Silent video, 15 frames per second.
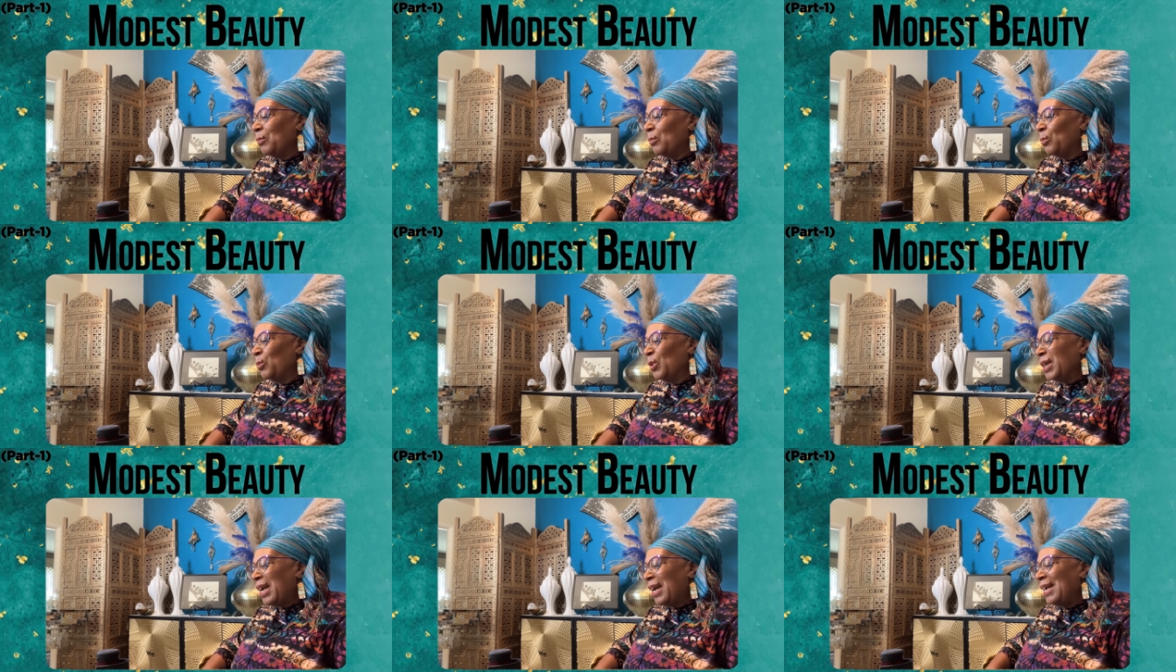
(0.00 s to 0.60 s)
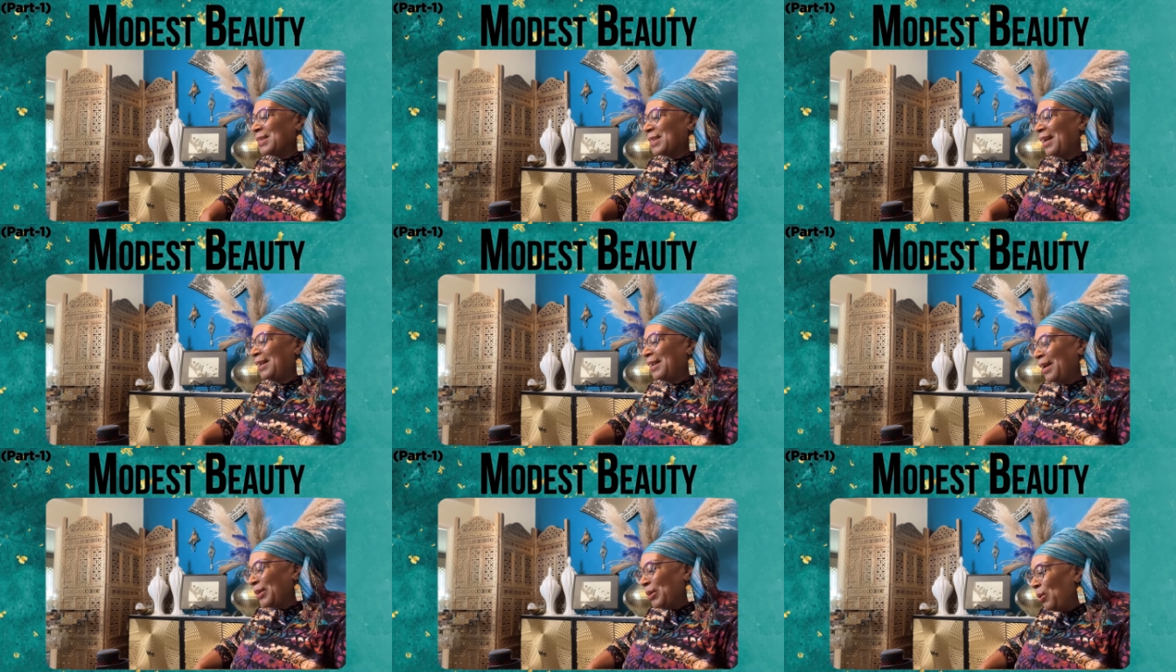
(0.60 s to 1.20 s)
when as I
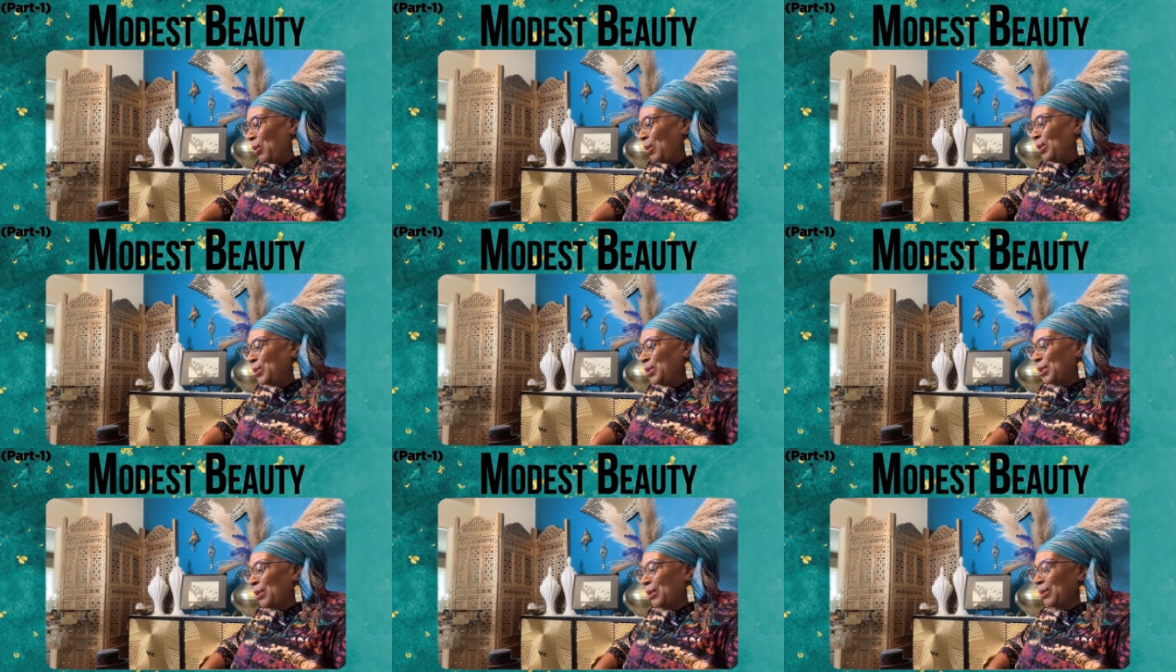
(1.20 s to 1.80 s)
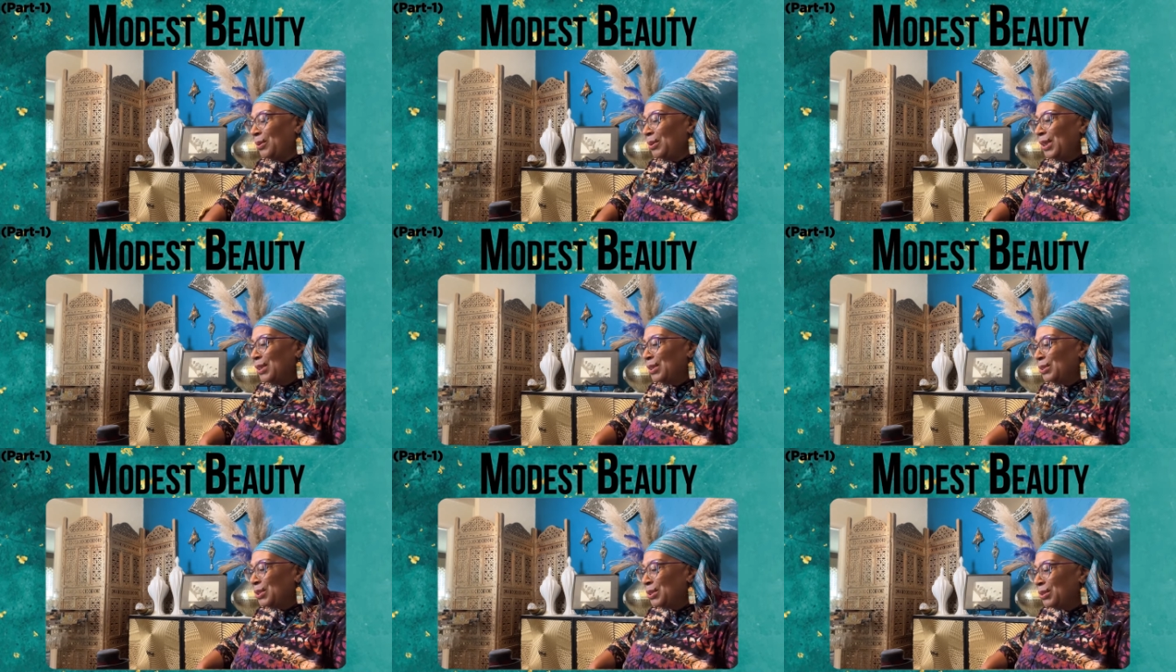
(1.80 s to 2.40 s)
got older
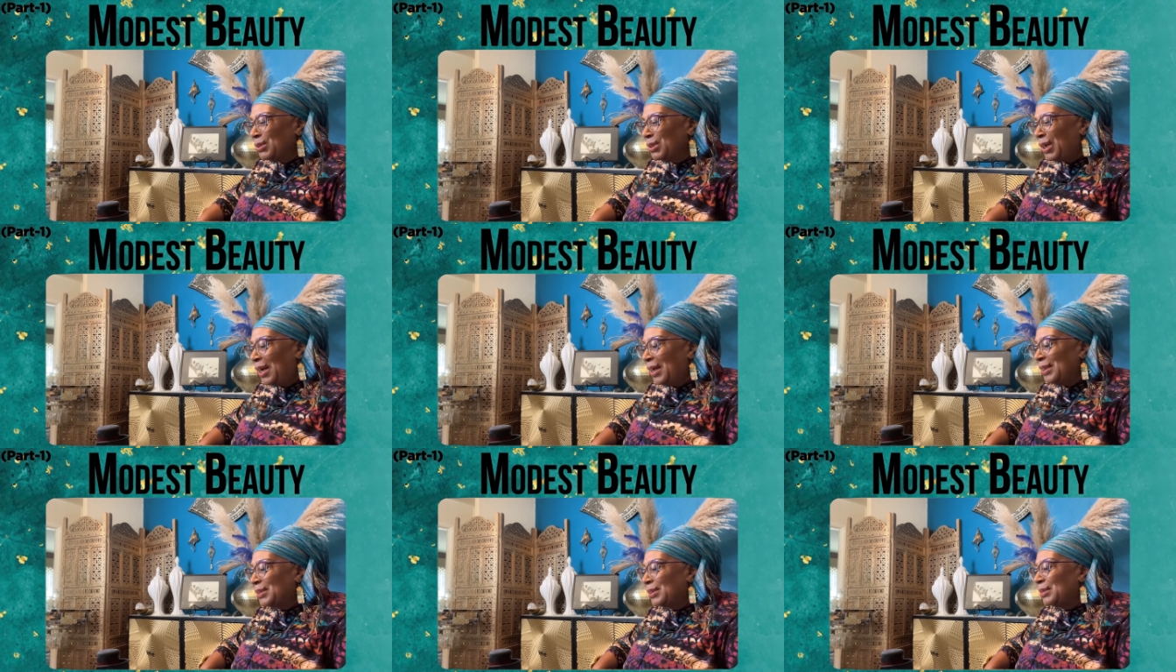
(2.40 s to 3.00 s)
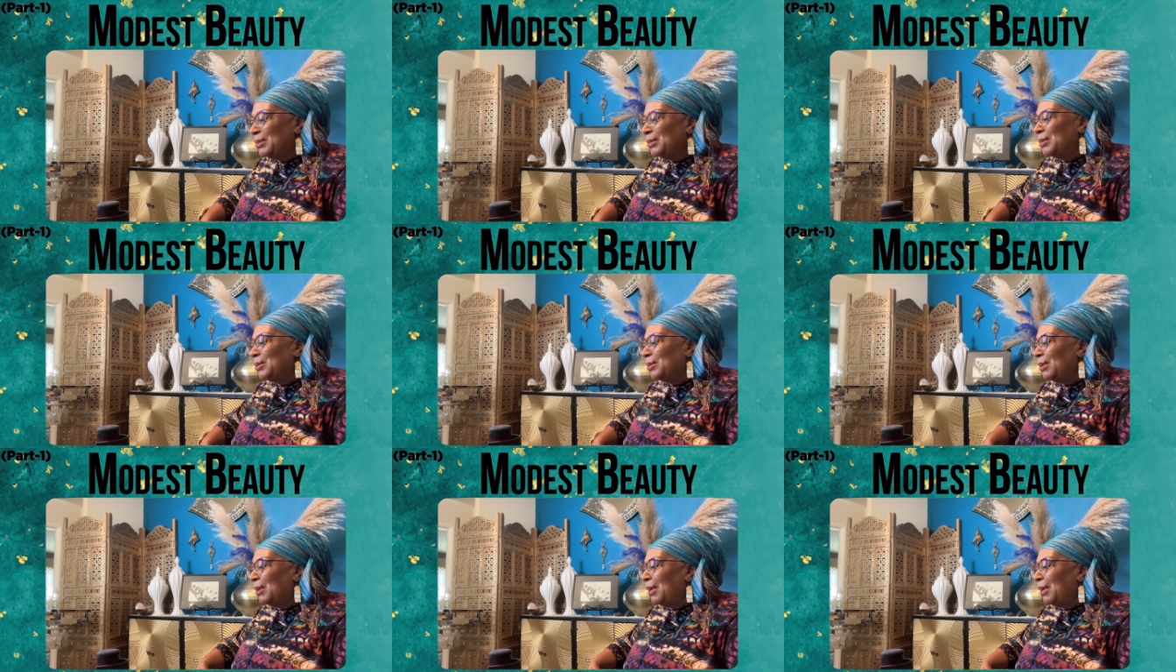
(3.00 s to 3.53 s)
in junior high school,